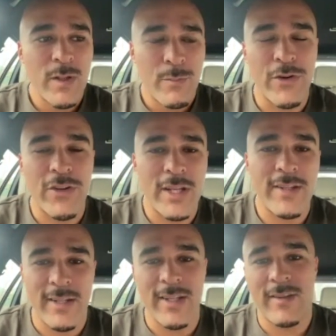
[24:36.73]

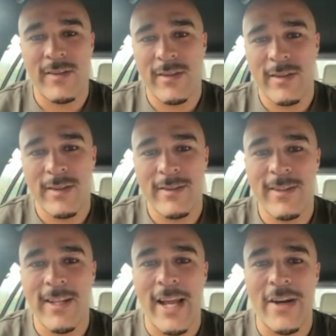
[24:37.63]
predicted
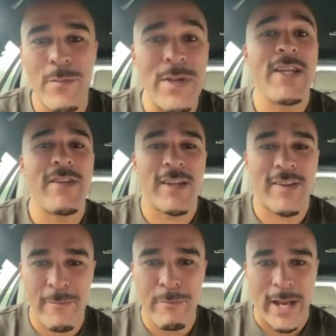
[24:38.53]
an
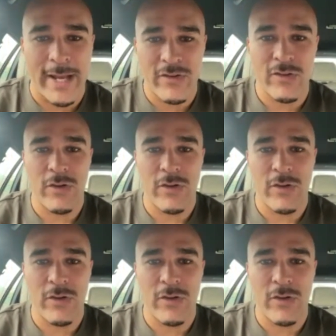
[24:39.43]
immediate impact.